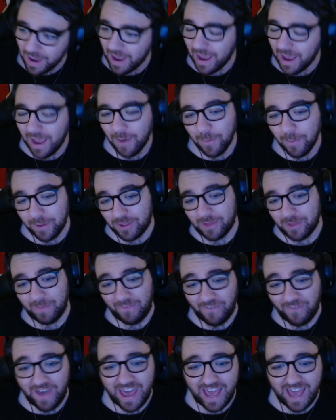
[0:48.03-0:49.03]
which to be
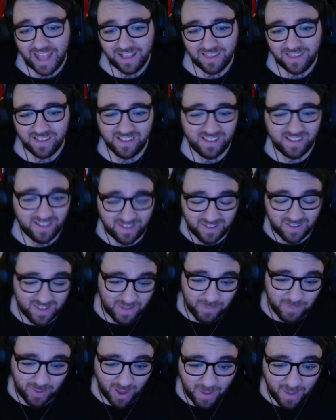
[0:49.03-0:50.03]
fair,
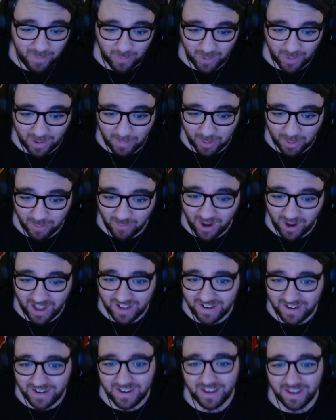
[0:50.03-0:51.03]
sometimes when I'm on a
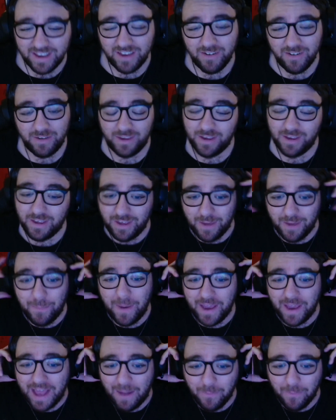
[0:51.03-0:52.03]
run, you
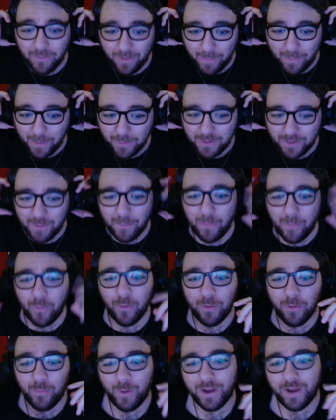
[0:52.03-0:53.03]
pick out the most
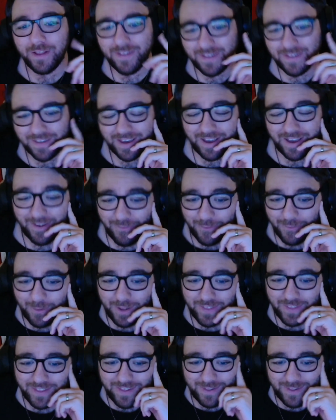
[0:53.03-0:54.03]
important words. I feel
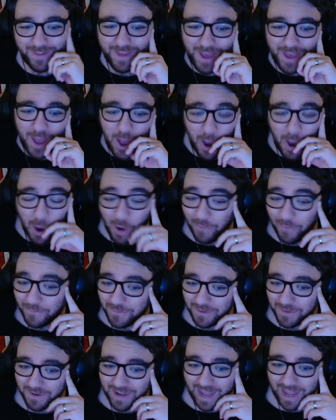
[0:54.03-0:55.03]
like this is
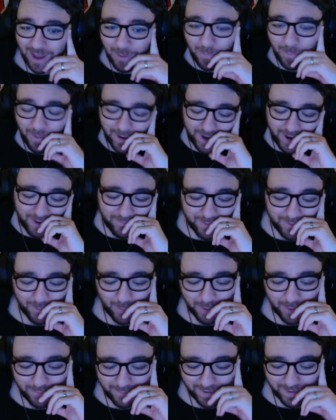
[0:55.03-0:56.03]
often how my lovely
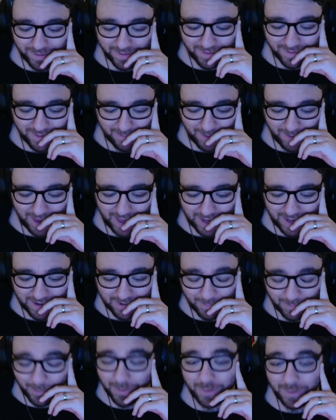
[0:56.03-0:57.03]
wife listens to me. And
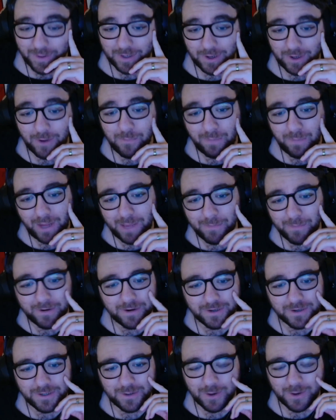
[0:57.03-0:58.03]
to be honest, I don't blame her.
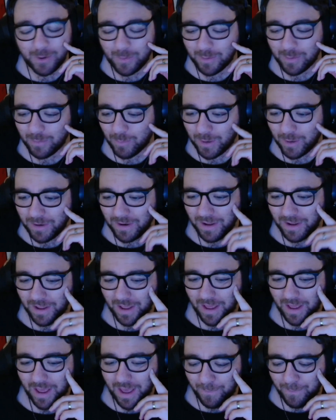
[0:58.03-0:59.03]
I do go on one.
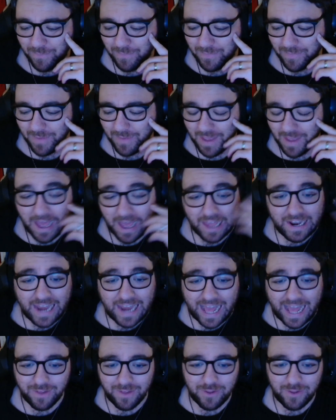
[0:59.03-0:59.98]
Alas,